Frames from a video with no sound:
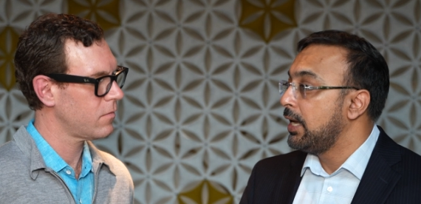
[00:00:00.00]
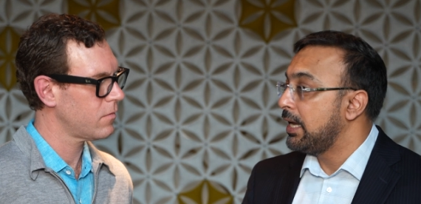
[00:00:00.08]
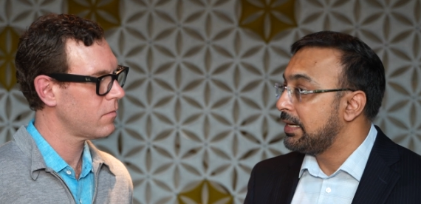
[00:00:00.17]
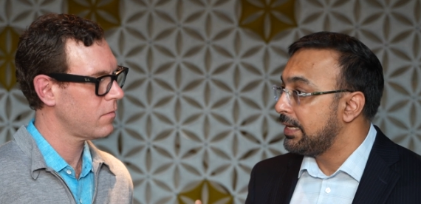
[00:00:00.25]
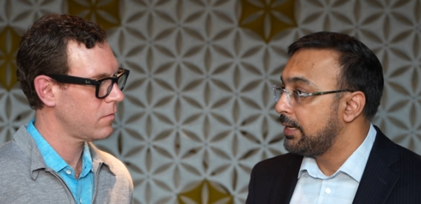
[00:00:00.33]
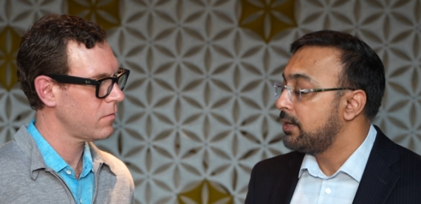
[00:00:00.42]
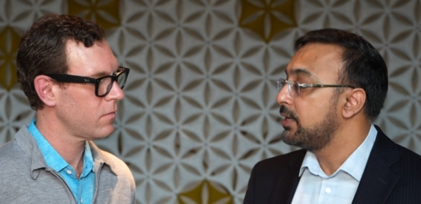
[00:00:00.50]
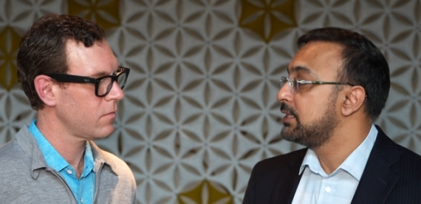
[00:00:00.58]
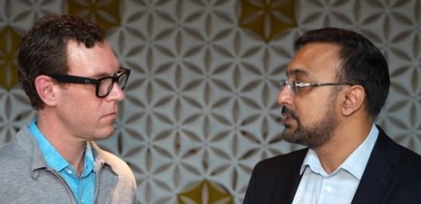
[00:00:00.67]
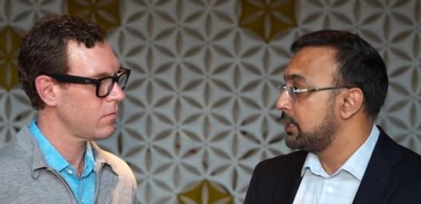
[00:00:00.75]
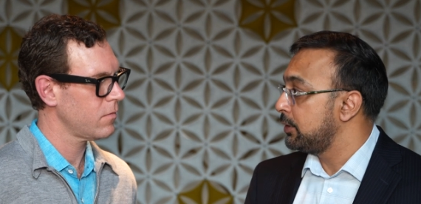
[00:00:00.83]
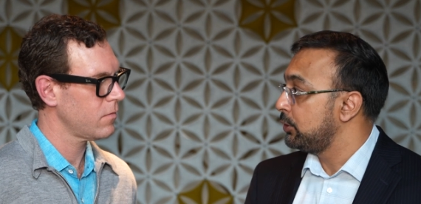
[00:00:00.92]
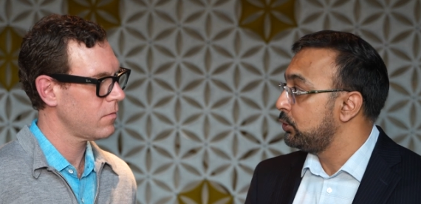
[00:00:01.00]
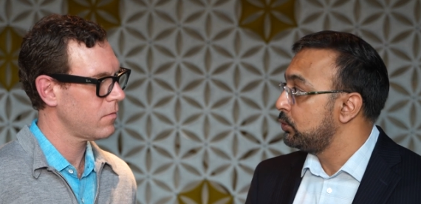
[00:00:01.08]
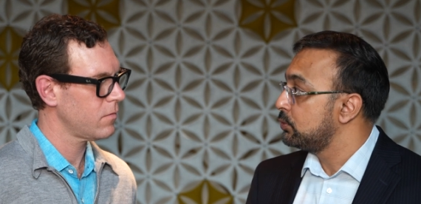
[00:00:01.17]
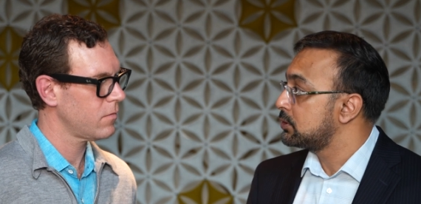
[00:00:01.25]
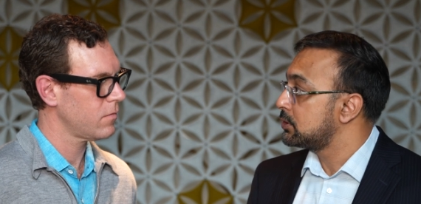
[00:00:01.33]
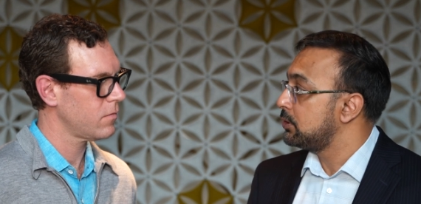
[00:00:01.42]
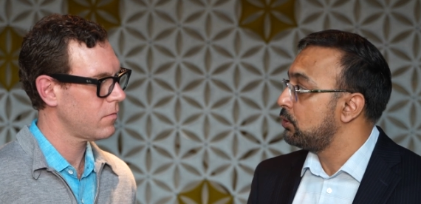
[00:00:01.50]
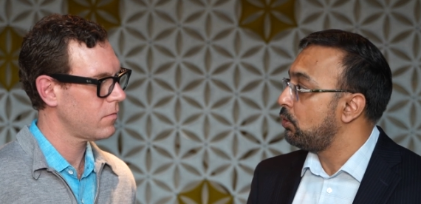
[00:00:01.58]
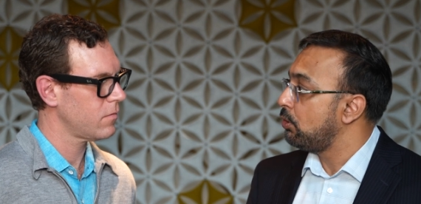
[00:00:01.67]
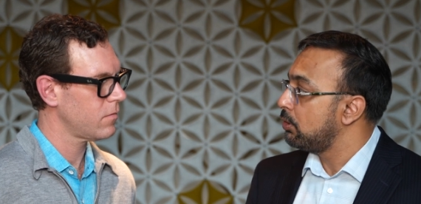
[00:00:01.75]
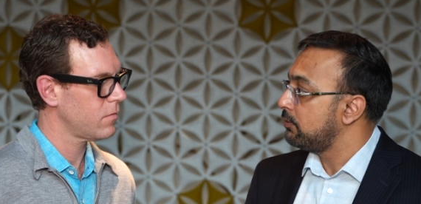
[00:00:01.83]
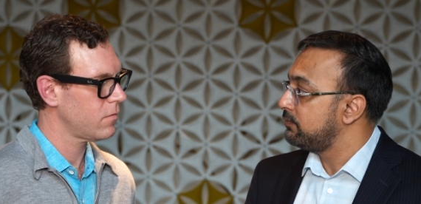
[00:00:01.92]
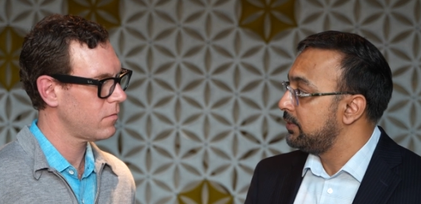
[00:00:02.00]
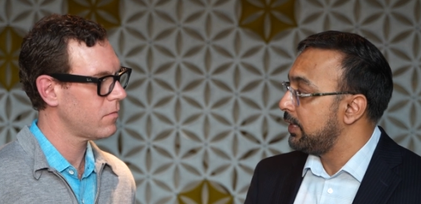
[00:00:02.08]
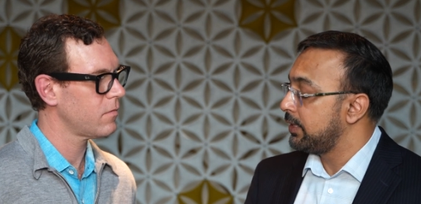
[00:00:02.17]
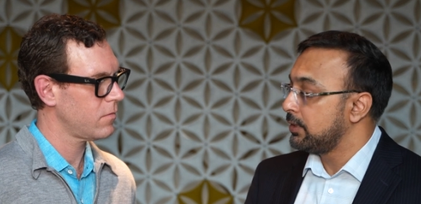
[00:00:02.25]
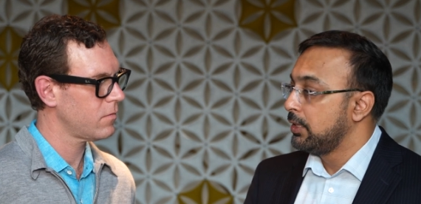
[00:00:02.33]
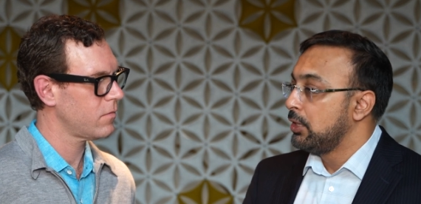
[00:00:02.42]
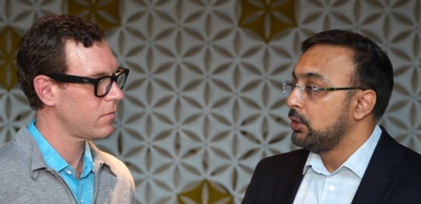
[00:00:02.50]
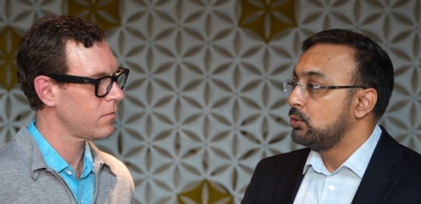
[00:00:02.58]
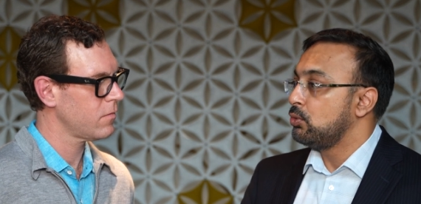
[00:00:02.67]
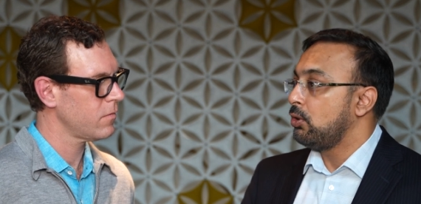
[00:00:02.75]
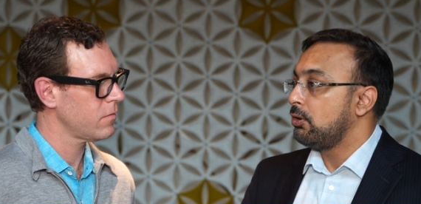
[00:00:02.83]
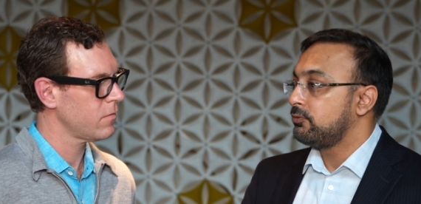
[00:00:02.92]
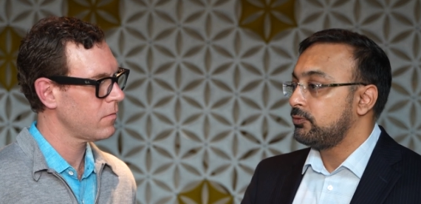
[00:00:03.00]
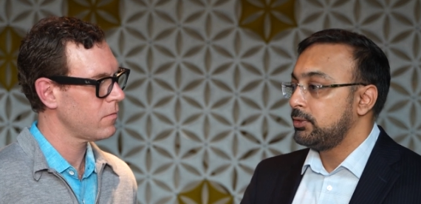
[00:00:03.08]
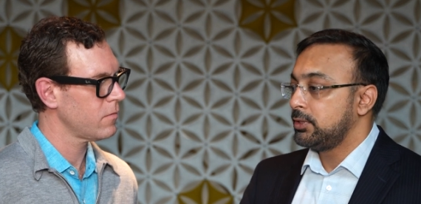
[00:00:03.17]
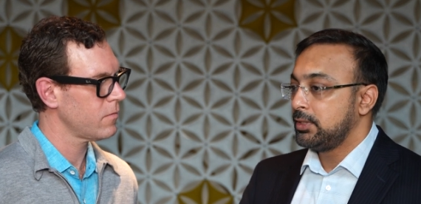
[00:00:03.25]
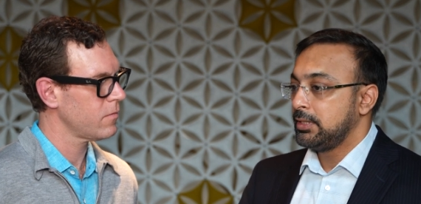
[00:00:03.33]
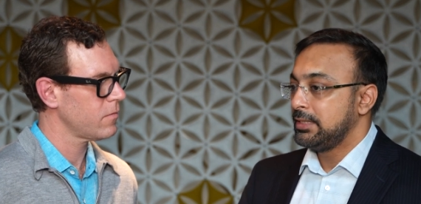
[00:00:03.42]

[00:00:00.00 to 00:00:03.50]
Speaker 1: and AI is getting used in all of that to offer